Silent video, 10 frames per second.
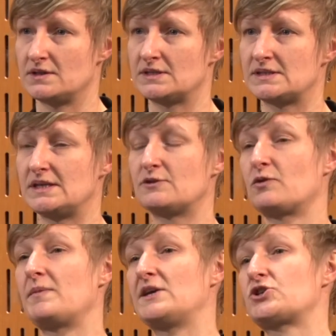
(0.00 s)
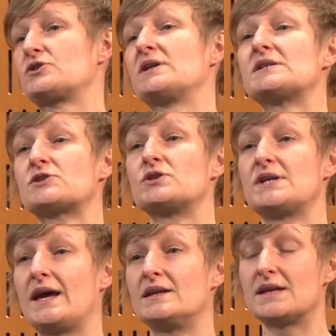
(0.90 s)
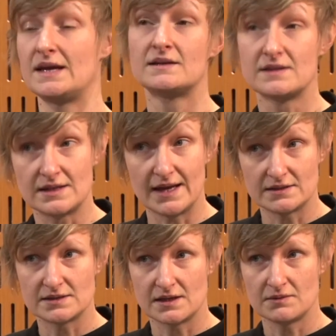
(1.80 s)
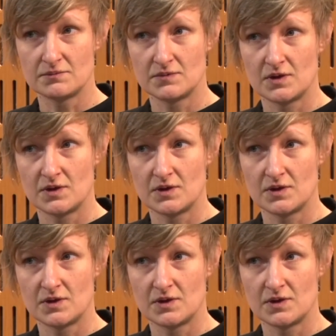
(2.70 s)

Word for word: it's the information that is contained in the data.